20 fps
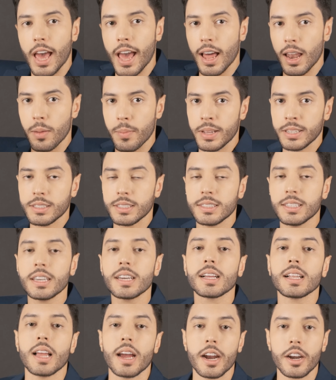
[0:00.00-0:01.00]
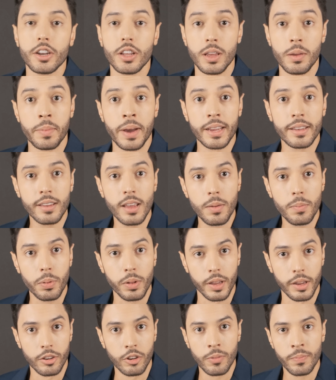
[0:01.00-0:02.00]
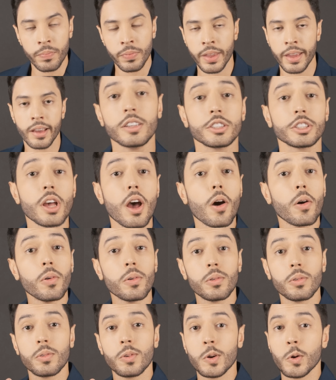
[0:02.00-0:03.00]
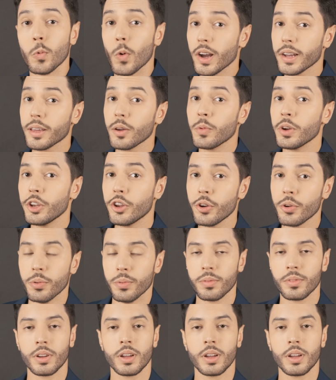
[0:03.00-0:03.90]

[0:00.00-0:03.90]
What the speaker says: elements declared in my template. So, what can we do?